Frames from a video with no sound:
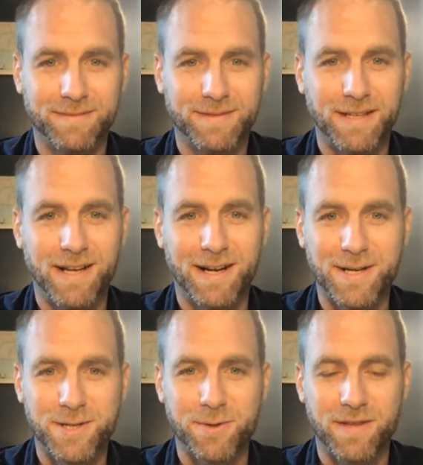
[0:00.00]

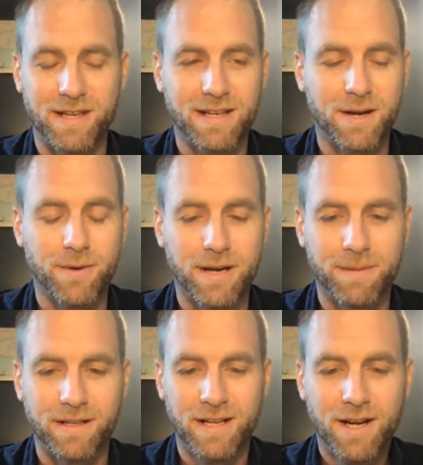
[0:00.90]
non-issue thing anyway,
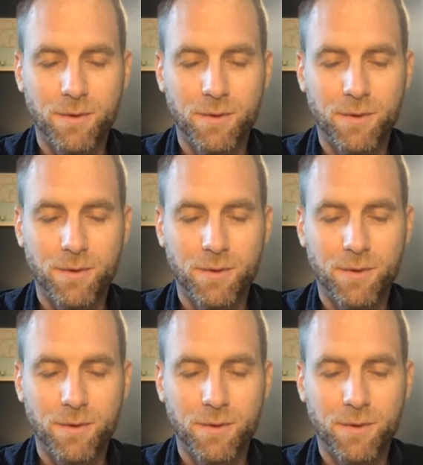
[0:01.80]
but